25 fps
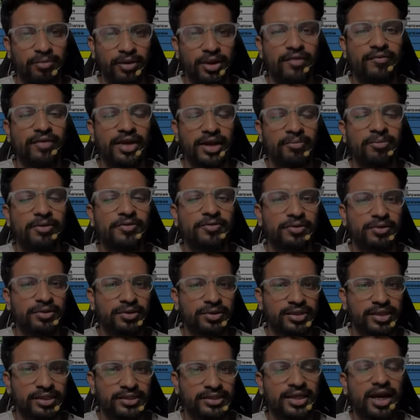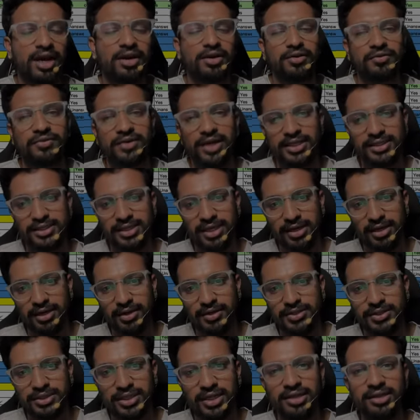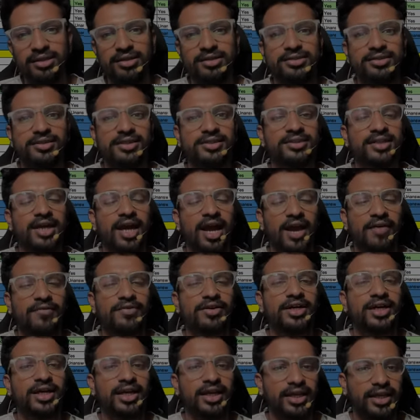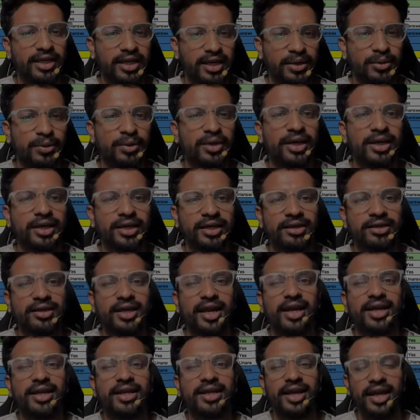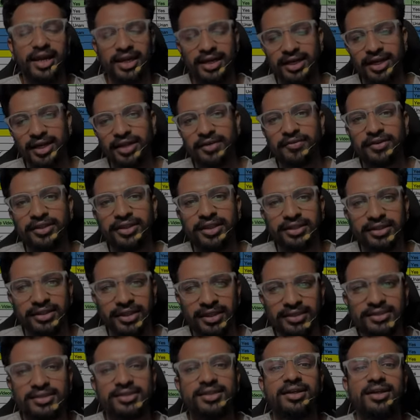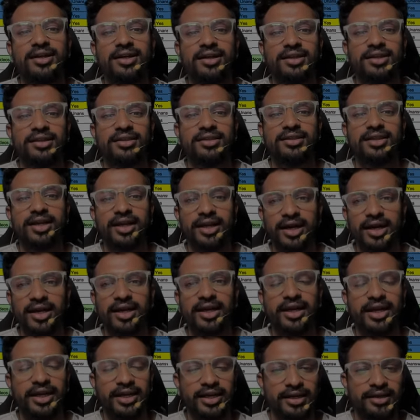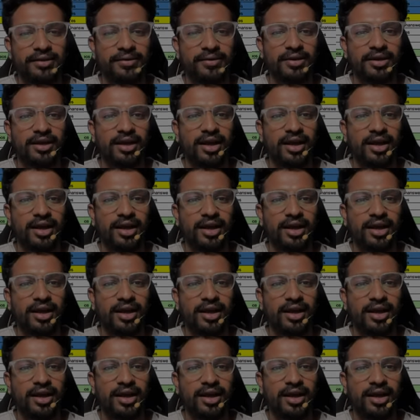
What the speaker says: well before the start of ICAR counseling. Just have a clear look at it and get ready with the things that are needed.